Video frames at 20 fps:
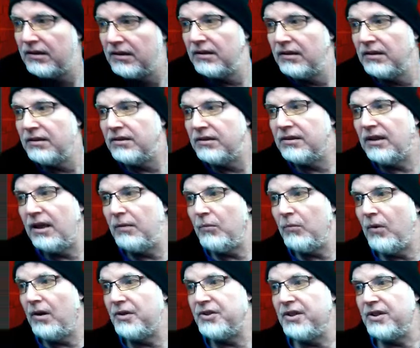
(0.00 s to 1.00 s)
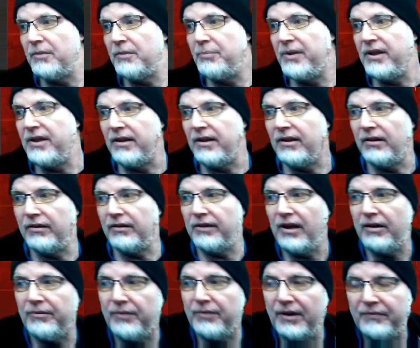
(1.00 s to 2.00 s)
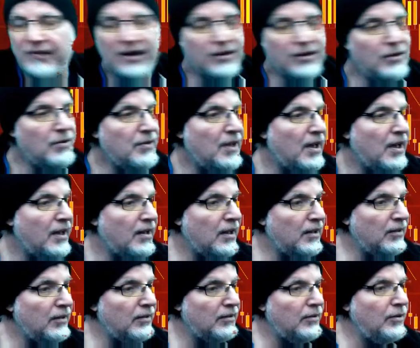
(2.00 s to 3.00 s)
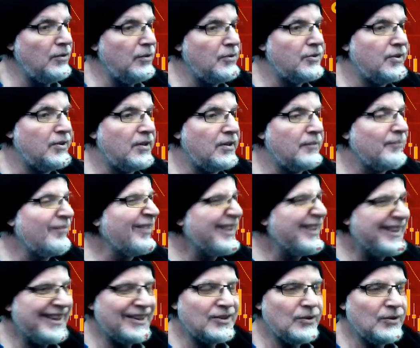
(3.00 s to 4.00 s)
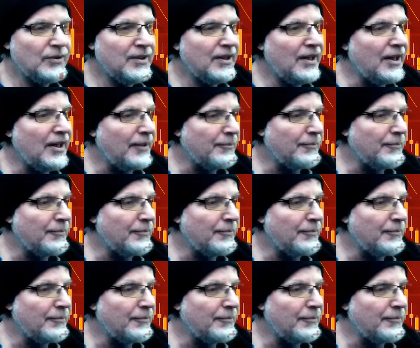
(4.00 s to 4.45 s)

Stop watching the P&L. Now, if I do that and I lose it, that's okay.